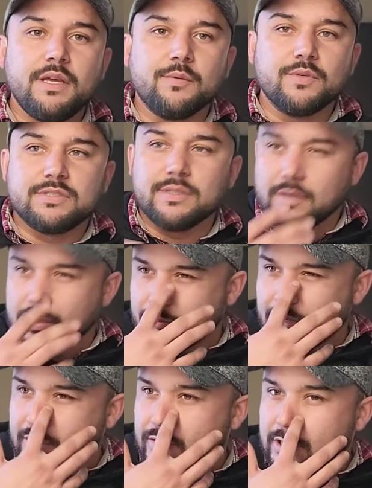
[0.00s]
It was
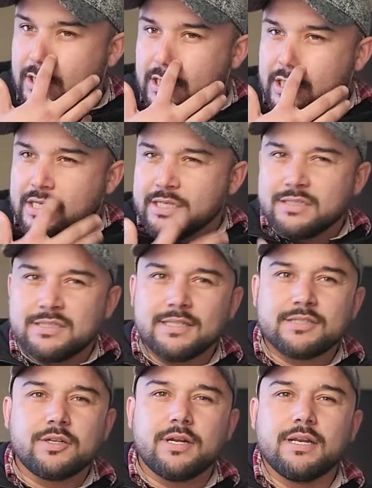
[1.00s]
around
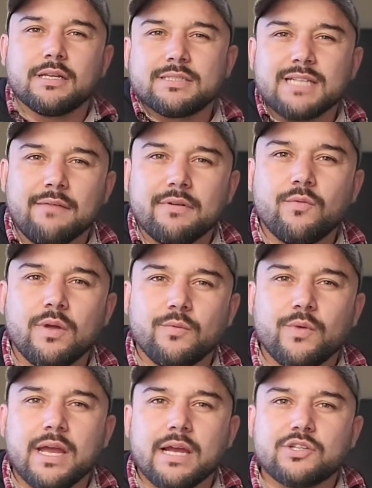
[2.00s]
6:30 to 7 when
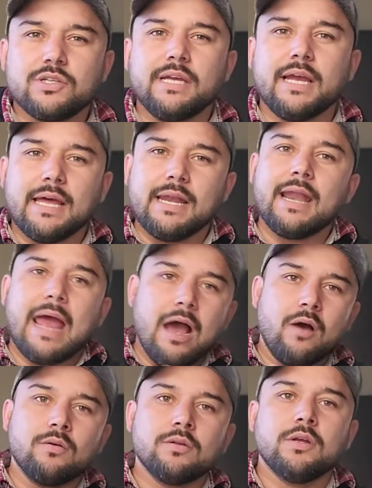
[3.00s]
we actually headed
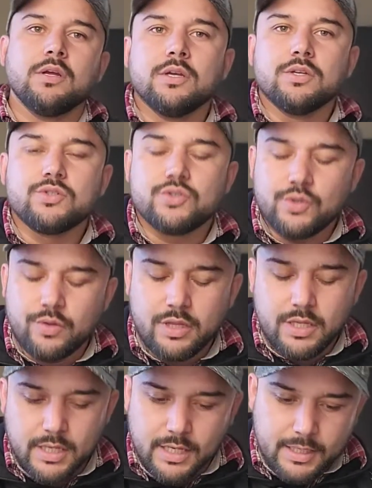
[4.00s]
out to the